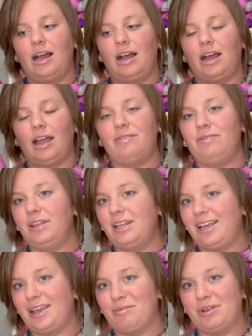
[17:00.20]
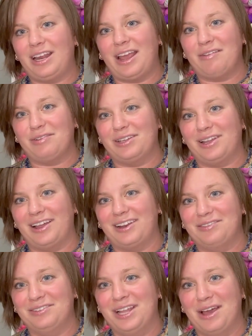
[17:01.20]
I feel like I'm going to have a lot
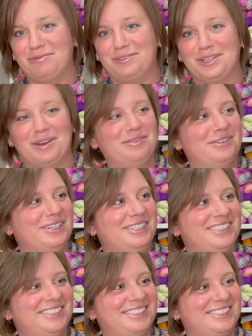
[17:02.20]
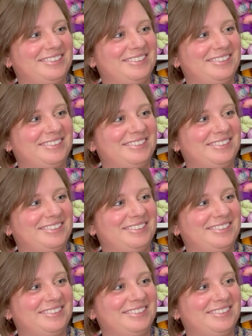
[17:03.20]
of leftovers.